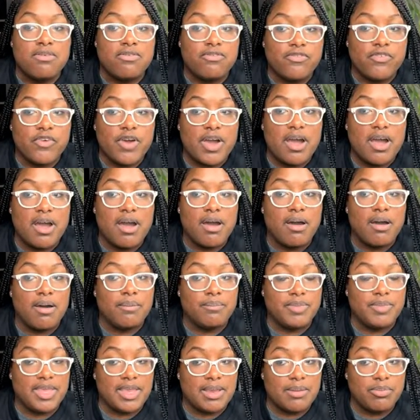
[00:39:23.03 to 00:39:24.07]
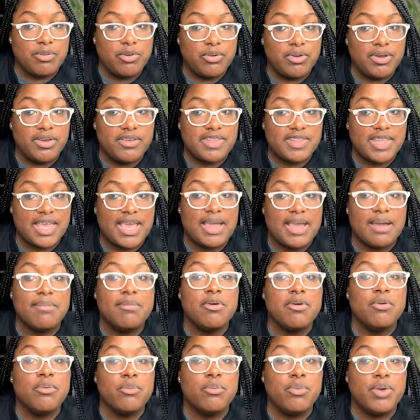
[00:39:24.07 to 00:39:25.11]
from the employees
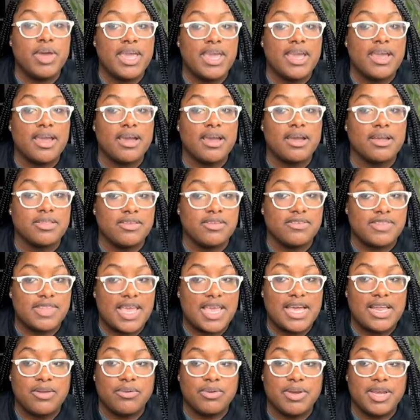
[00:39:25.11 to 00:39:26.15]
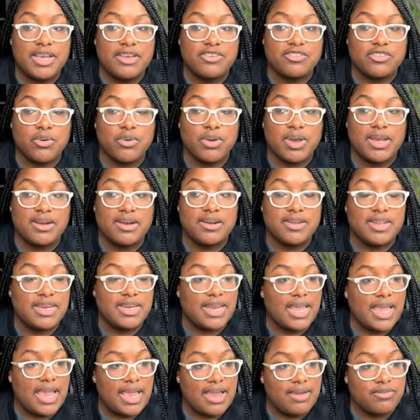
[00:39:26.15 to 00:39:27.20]
table where the salary is greater than
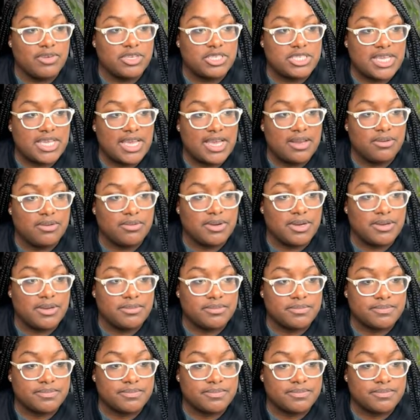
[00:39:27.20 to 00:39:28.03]
the average salary.